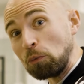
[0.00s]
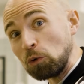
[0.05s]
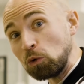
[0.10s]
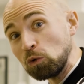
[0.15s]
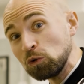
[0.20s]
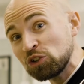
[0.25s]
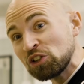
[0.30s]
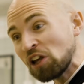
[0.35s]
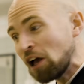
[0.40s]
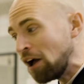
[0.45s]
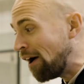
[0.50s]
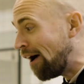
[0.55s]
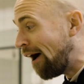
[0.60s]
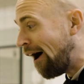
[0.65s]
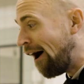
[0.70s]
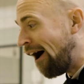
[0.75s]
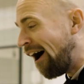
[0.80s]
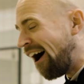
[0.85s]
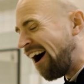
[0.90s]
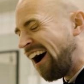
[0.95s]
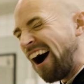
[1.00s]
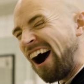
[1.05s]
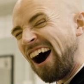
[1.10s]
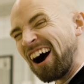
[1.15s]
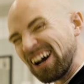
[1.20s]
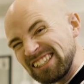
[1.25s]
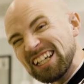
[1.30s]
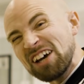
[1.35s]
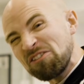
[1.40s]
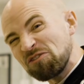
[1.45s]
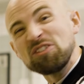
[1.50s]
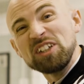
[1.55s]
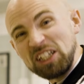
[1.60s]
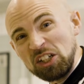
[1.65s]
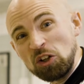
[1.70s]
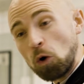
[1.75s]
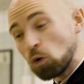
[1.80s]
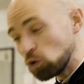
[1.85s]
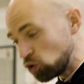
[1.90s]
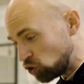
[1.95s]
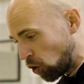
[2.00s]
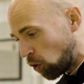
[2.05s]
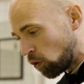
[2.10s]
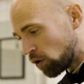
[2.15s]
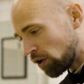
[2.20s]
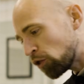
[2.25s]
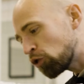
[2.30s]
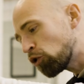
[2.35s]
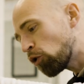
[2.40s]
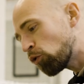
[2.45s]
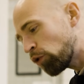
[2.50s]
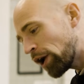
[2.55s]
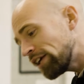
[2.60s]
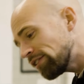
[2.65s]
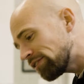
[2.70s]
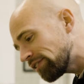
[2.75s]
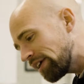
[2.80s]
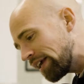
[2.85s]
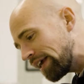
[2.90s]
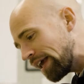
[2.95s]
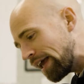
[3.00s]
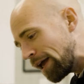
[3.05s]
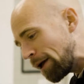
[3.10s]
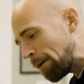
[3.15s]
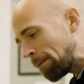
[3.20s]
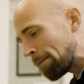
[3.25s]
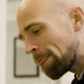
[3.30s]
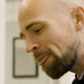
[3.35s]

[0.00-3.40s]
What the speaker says: boots are definitely no joke. The Razor here